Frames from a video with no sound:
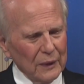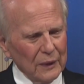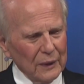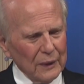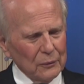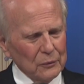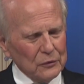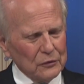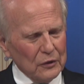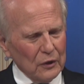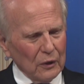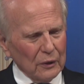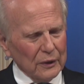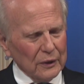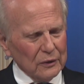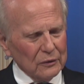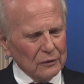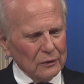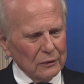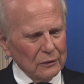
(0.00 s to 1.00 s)
I was
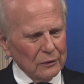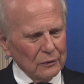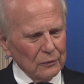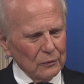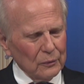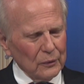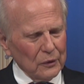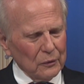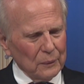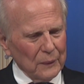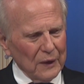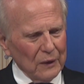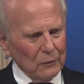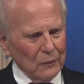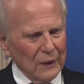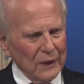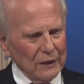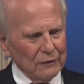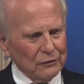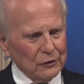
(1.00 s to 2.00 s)
talking with my
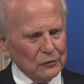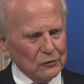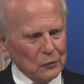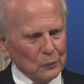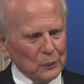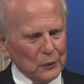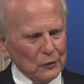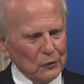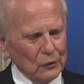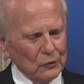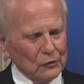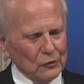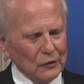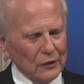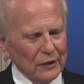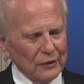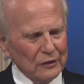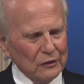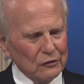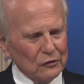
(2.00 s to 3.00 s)
wife, who's a producer
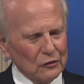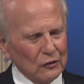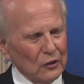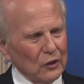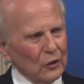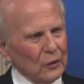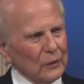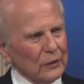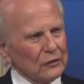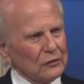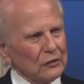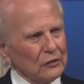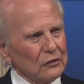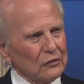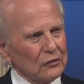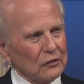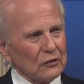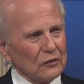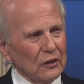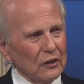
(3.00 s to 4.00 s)
on this show, and she
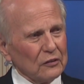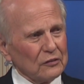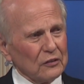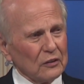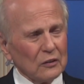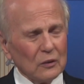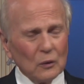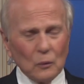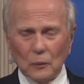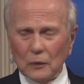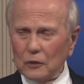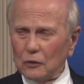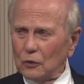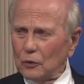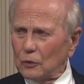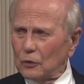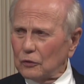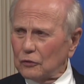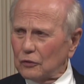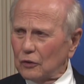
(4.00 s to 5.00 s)
suggested that we
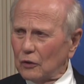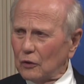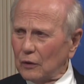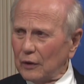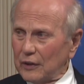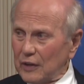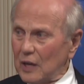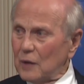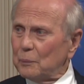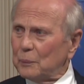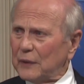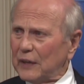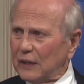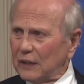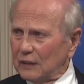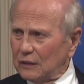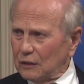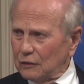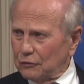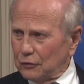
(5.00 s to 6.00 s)
do a show, an
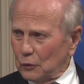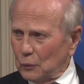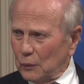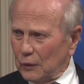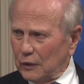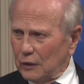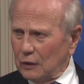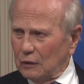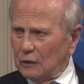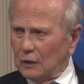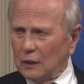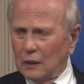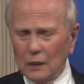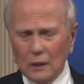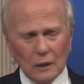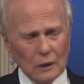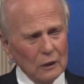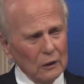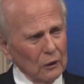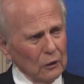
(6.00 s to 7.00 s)
update, if you will,
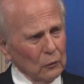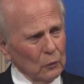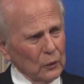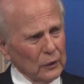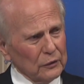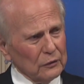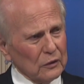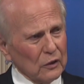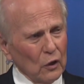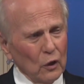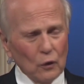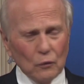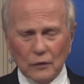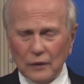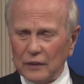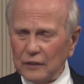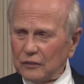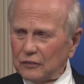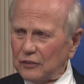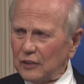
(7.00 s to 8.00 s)
on what
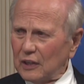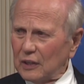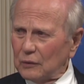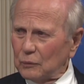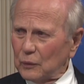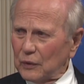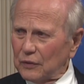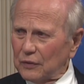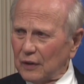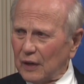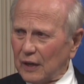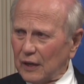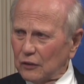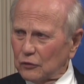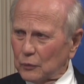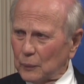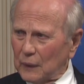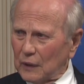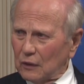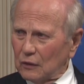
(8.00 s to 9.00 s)
COVID has done with the
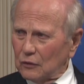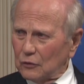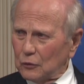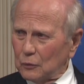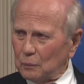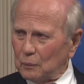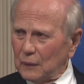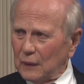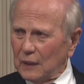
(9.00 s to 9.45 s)
hospitals.